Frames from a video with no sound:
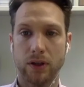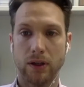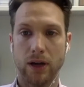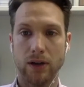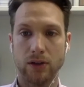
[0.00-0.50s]

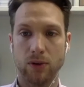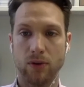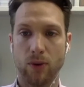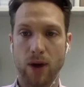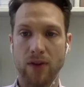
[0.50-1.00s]
And so wherever
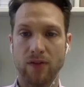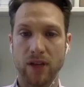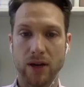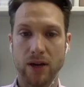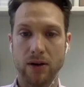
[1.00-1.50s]
we're in for the
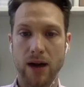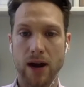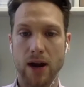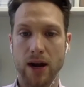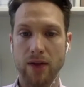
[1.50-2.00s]
year,
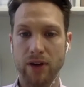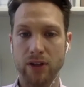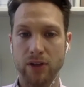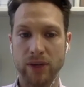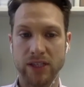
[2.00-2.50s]
not every year is
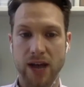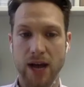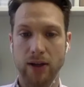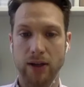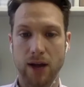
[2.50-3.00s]
going to be
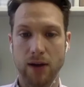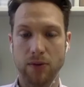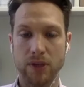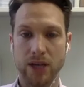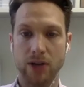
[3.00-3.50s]
exactly in line with
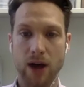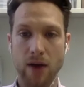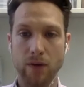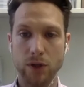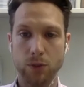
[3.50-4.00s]
the 10-year
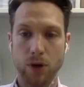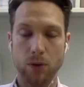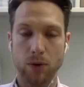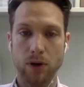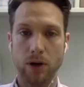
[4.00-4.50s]
average, but
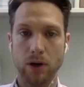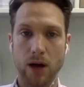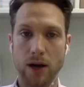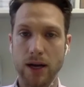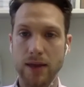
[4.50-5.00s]
we're
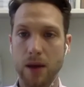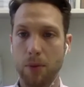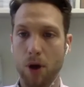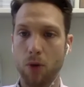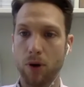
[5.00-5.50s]
kind of in that
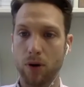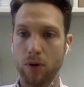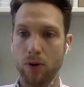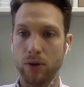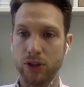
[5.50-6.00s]
ballpark
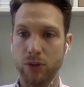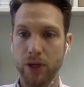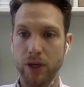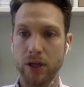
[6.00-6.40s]
where we should be.